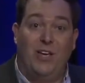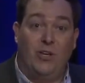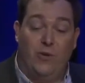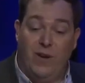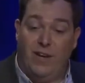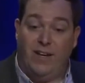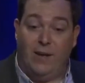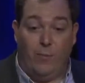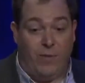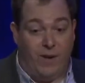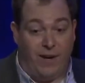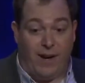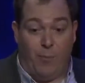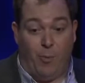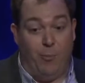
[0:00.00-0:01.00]
You need to get
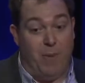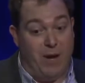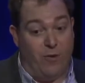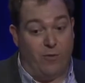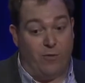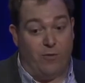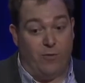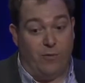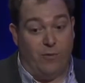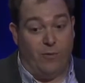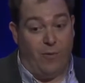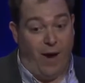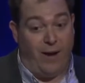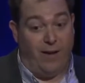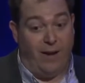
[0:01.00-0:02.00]
within a couple meters,
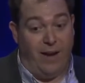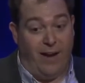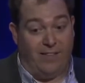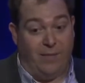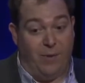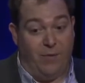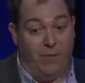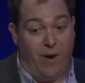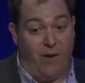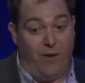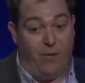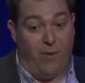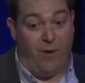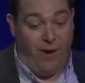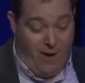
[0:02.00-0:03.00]
right? It has to be
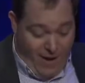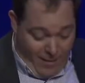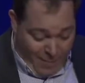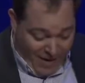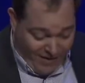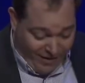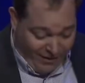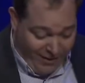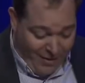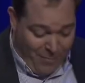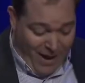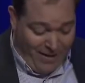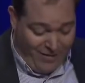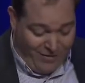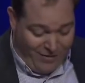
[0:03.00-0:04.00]
very, very basically
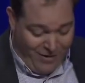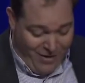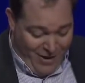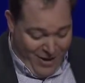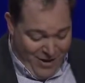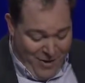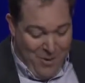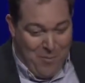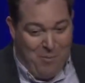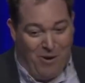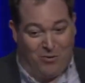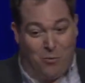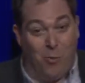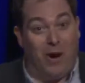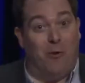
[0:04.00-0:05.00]
about as
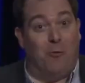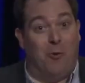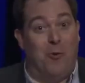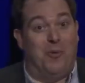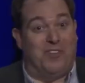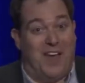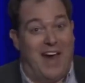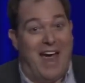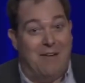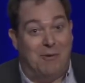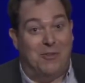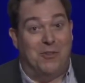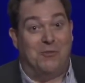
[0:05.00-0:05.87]
much wiggle room as I have on